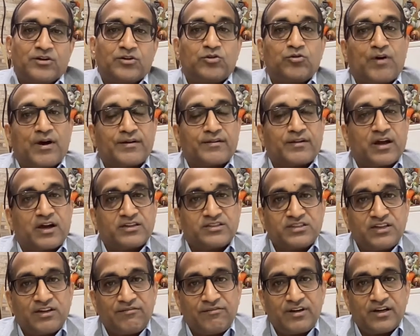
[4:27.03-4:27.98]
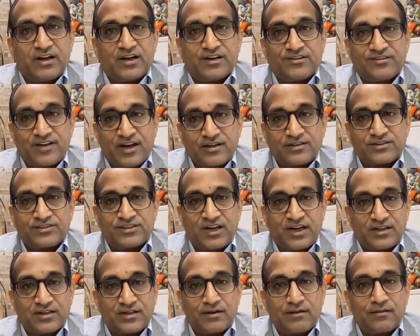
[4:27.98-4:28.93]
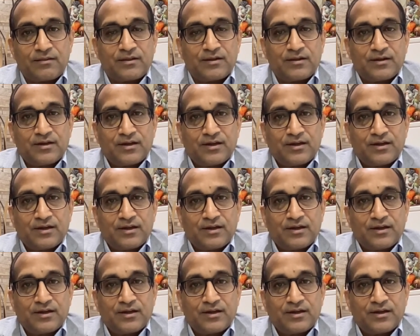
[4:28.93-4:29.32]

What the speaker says: towards achieving a drug status,